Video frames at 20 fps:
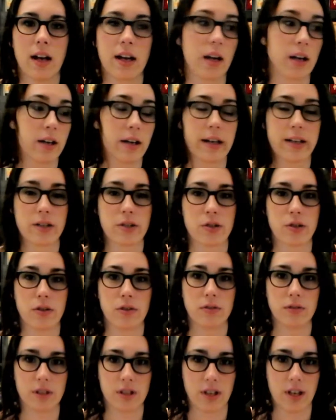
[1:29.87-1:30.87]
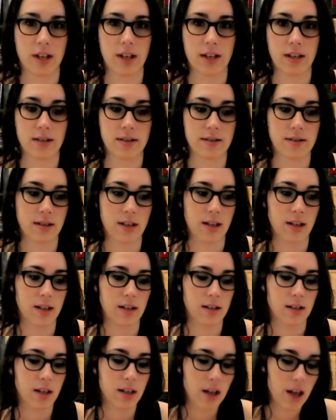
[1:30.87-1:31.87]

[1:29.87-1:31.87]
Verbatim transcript: got gastroenteritis, and